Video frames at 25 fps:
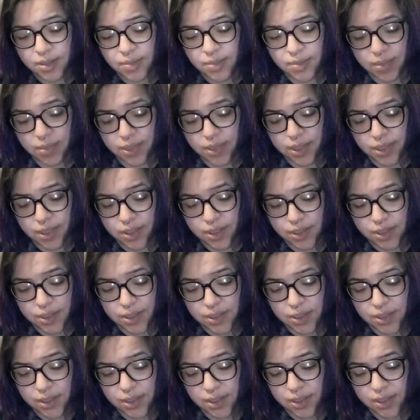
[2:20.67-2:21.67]
but
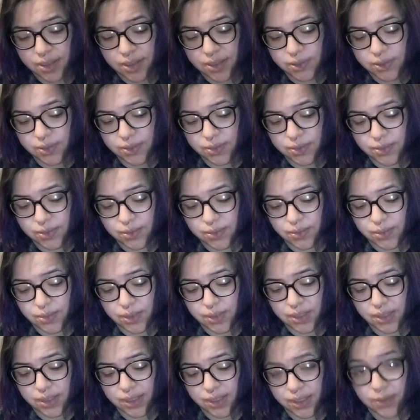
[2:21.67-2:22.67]
I do
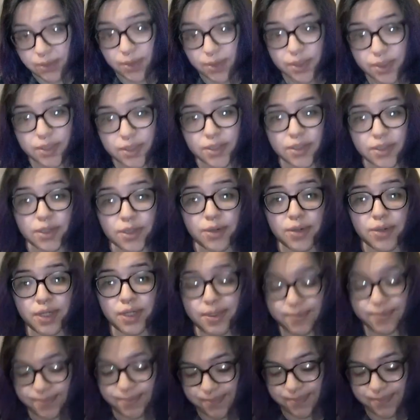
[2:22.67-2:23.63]
like where this is going.